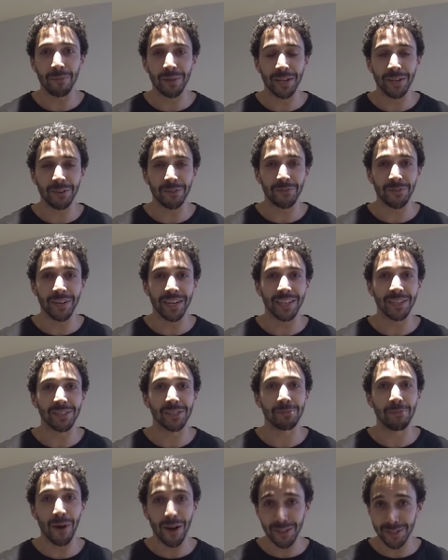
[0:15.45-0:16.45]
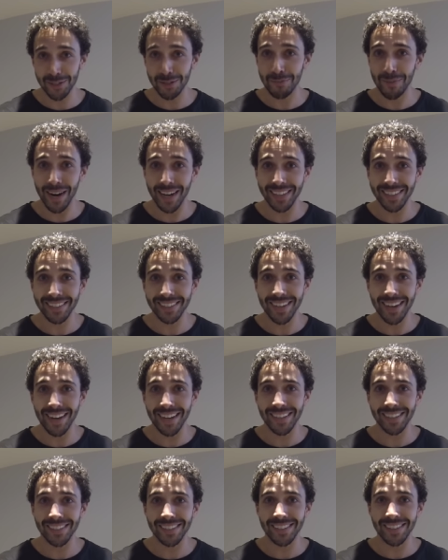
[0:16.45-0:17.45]
McGilvery and you're sponsored by these
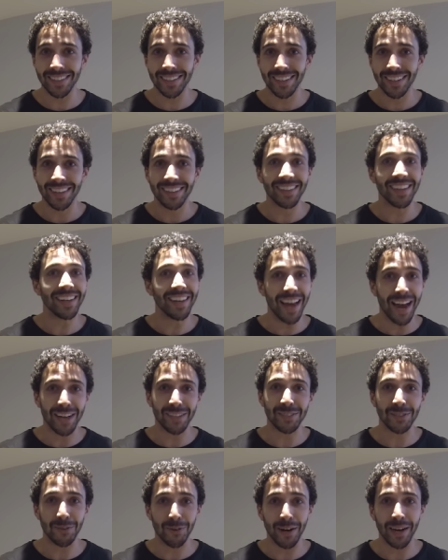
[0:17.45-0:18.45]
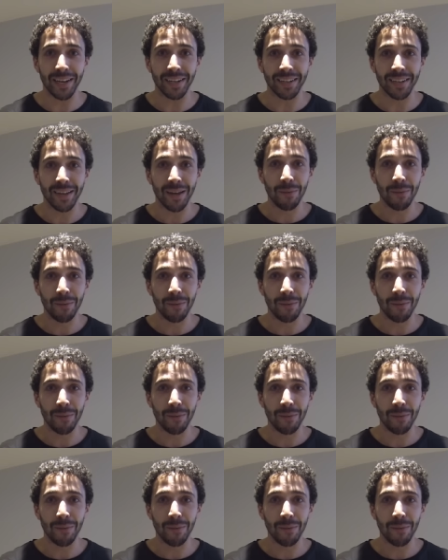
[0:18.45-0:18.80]
guys, then yeah, it's great.